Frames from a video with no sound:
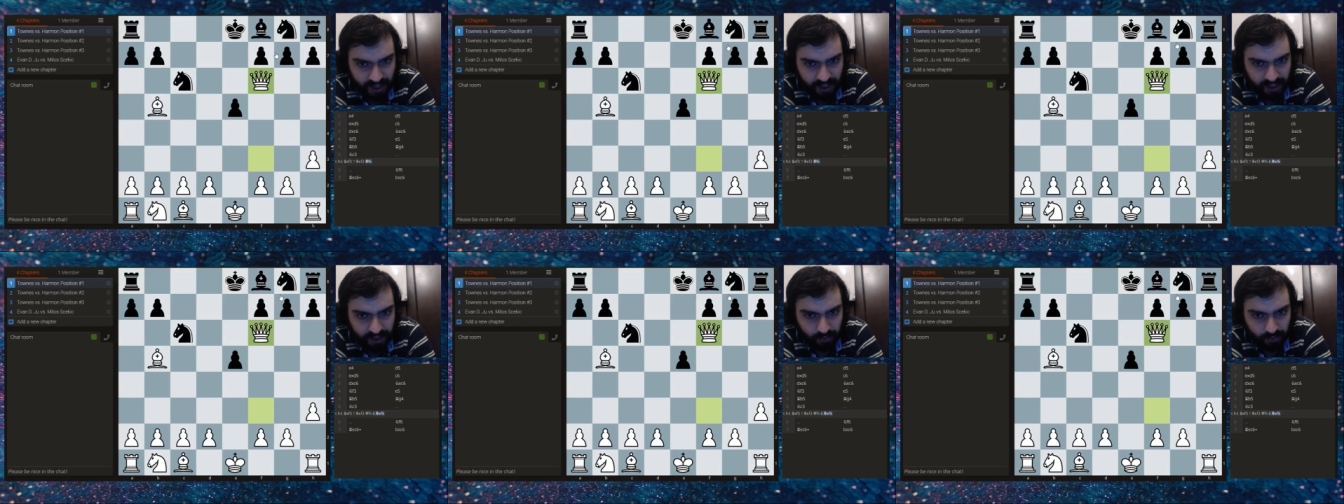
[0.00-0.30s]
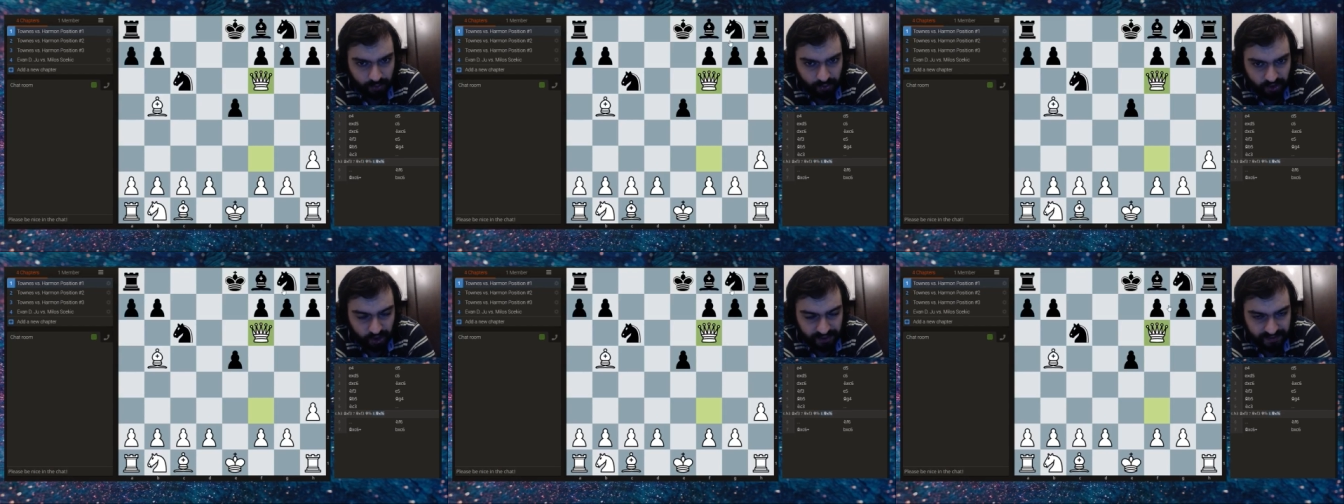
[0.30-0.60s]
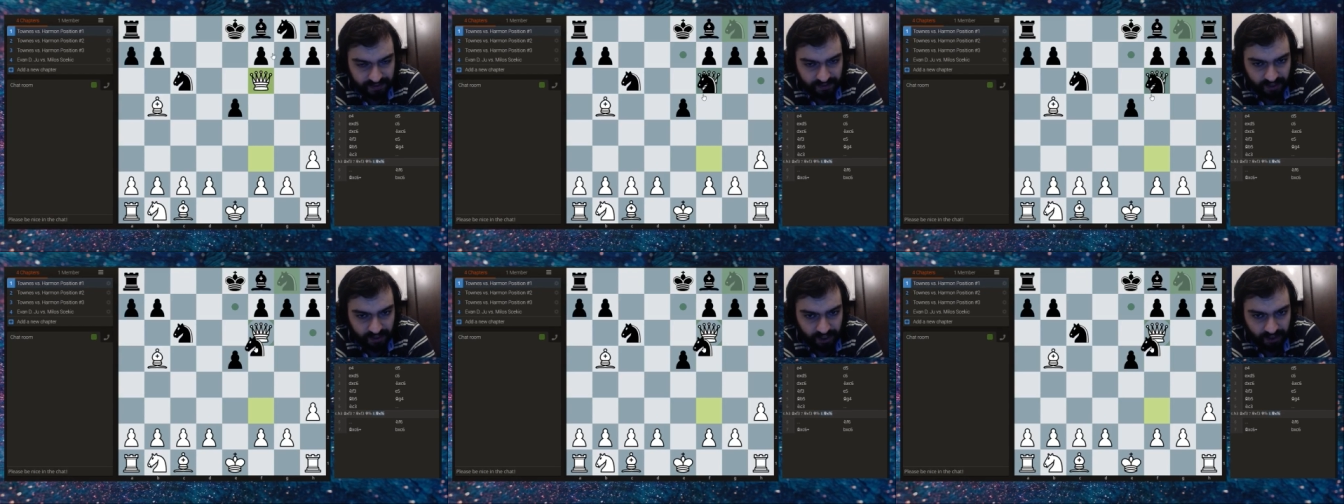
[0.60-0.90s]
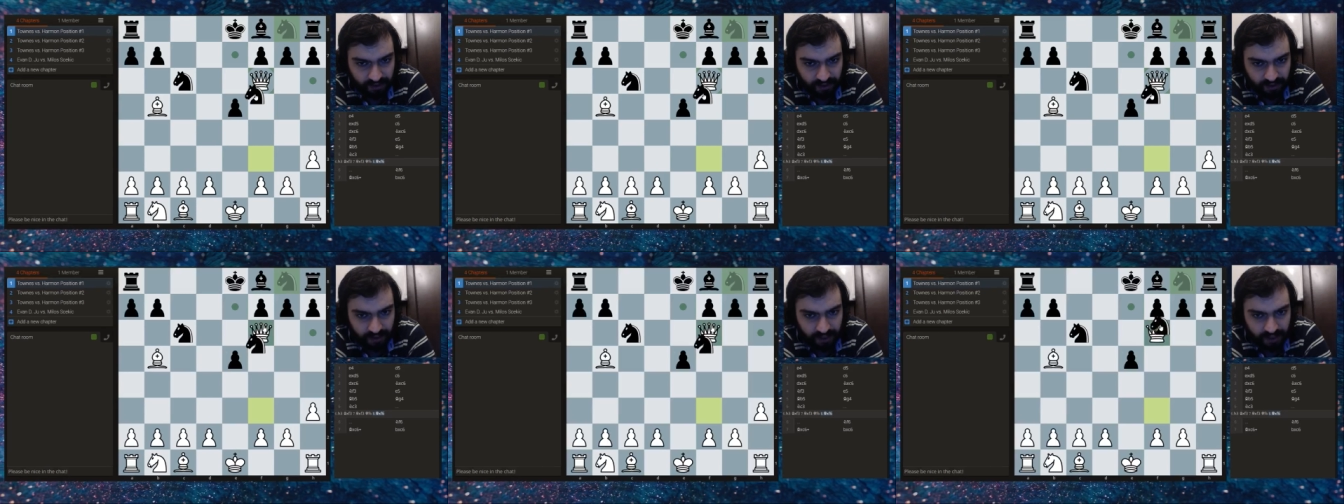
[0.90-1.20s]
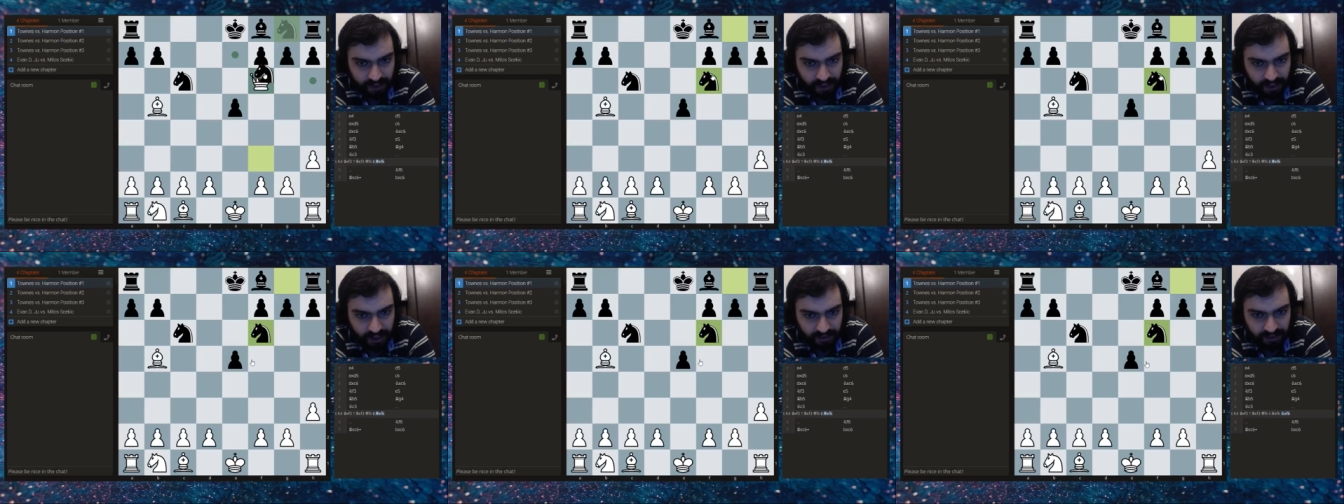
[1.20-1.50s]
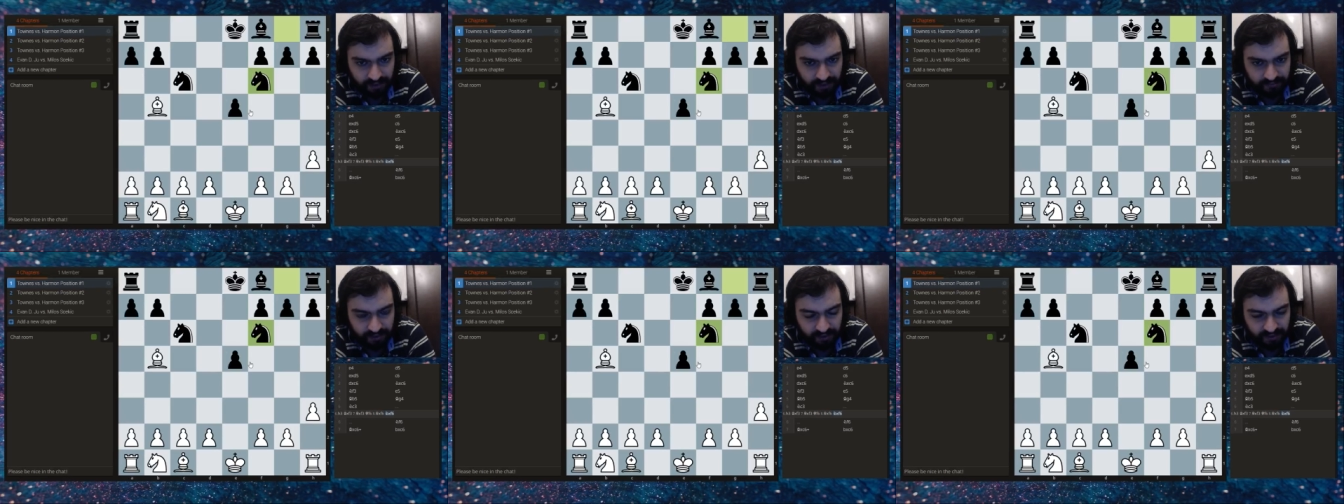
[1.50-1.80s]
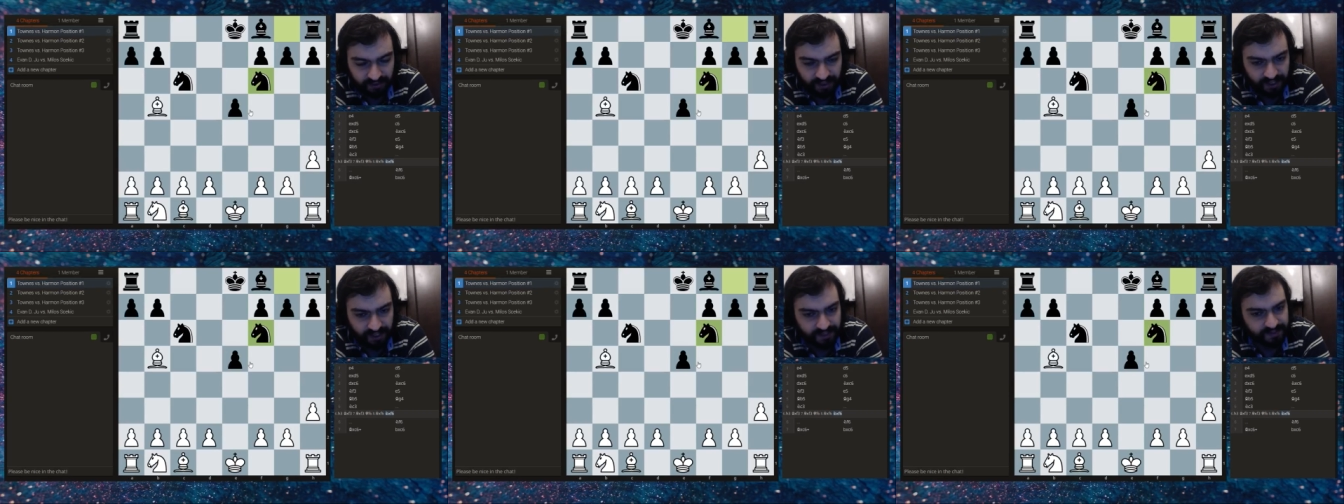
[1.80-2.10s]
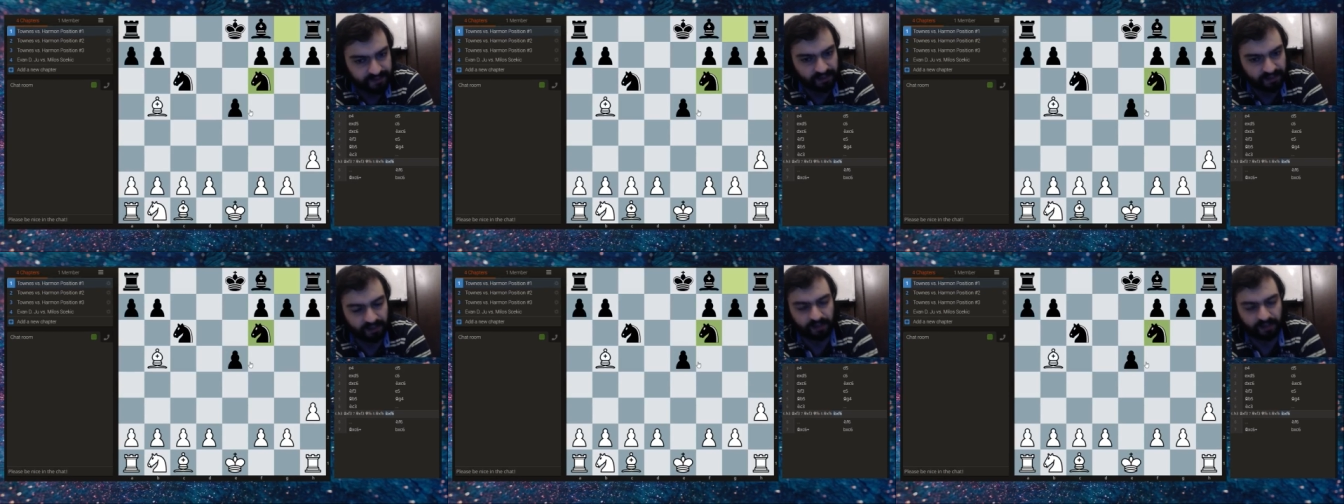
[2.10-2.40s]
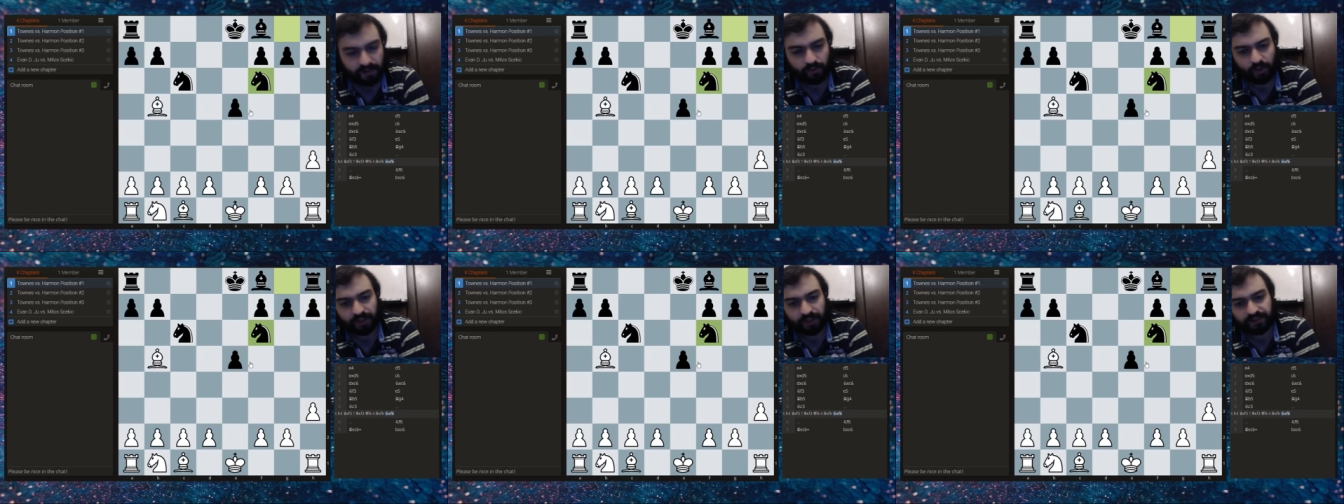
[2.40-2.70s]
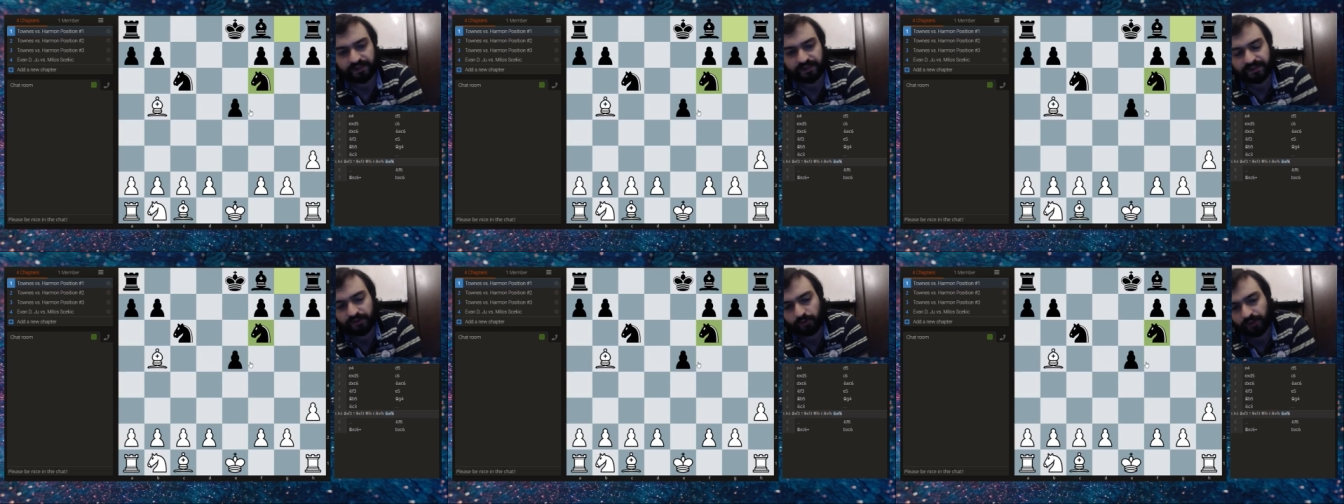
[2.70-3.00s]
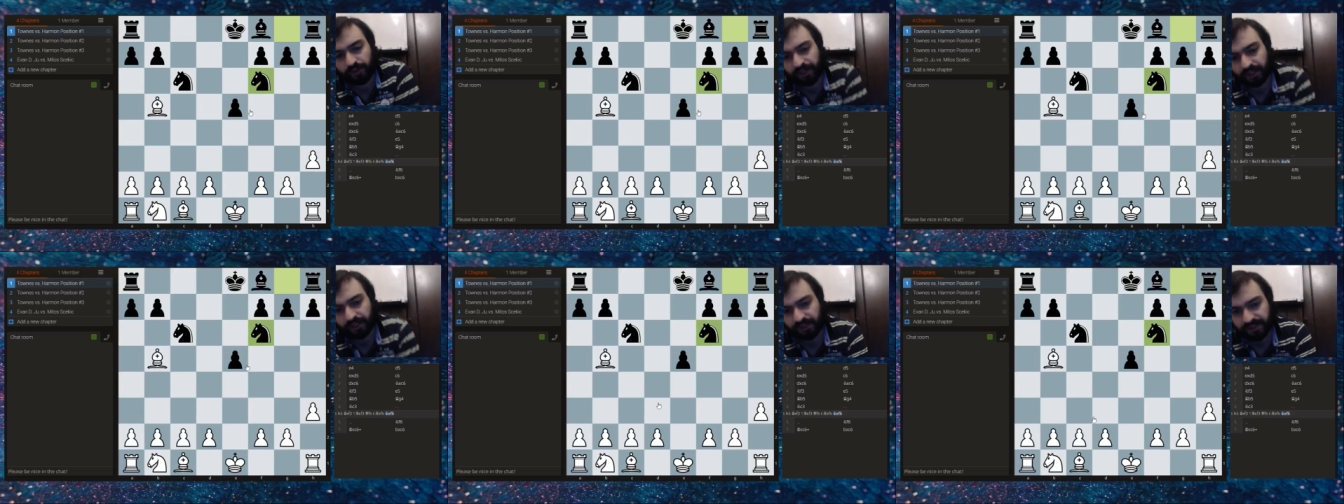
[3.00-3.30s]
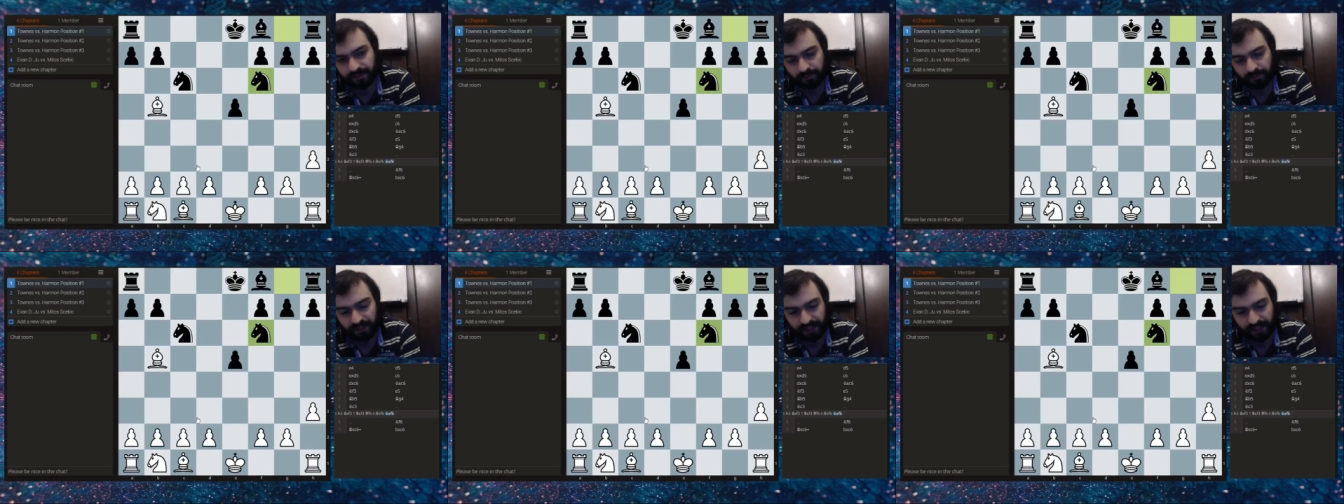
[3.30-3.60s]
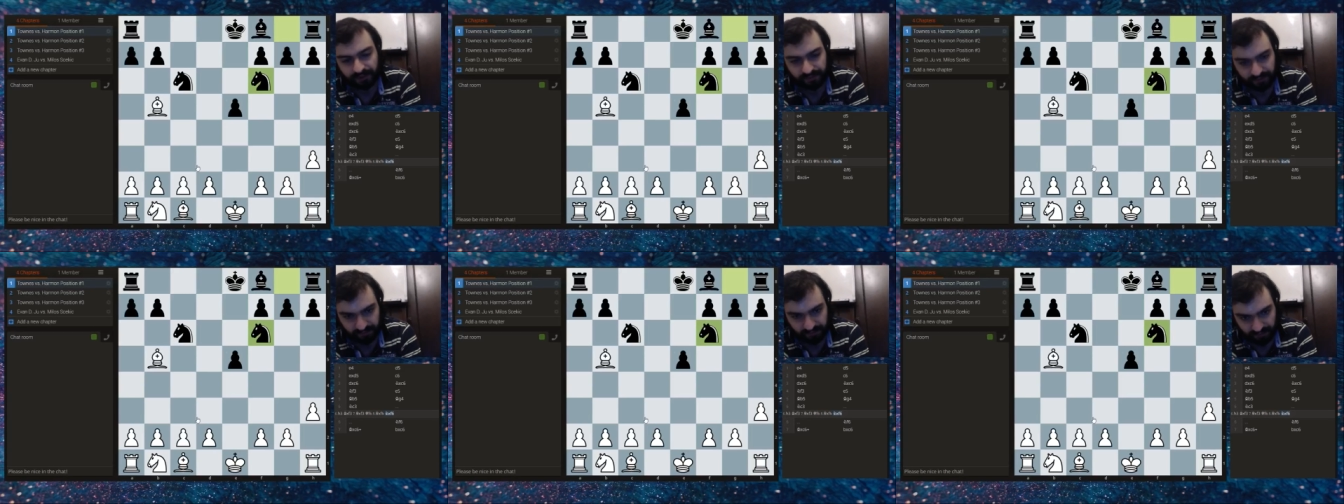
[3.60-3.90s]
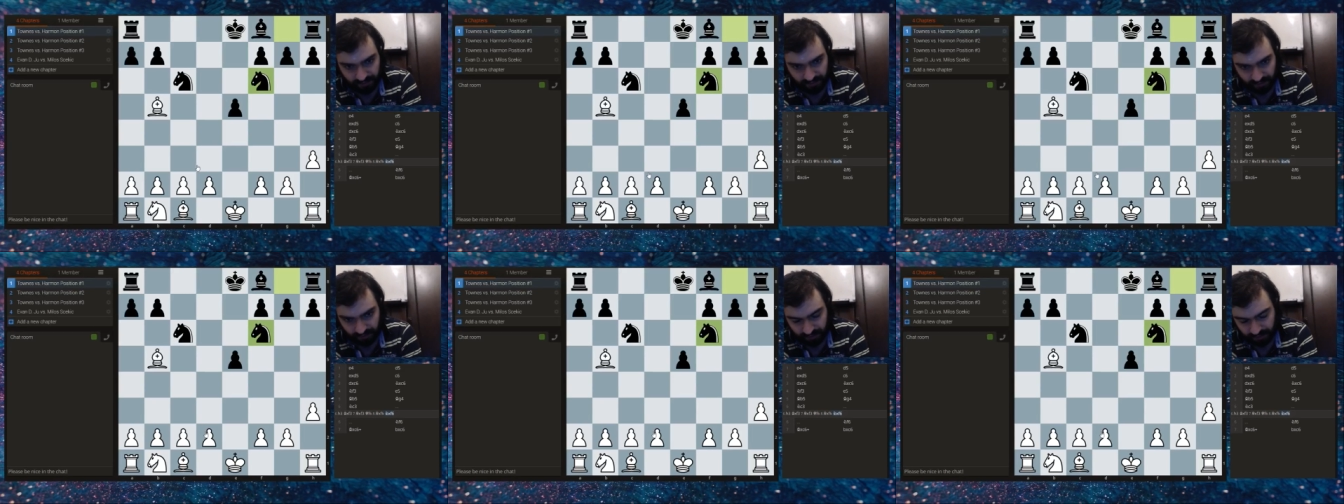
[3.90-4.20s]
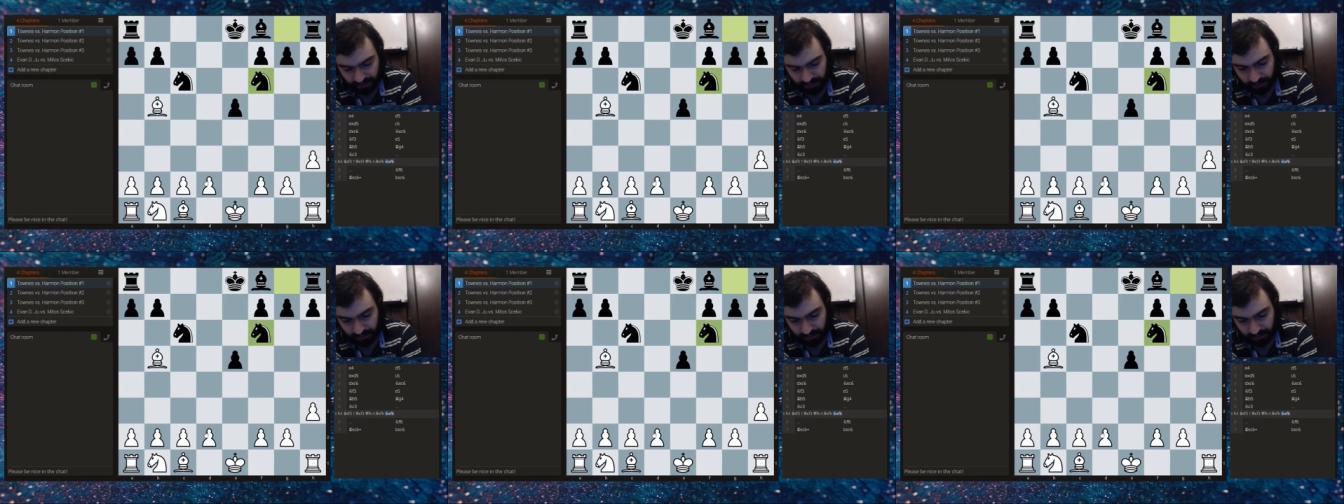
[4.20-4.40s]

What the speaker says: Here we just take, and after takes, white is doing splendid here.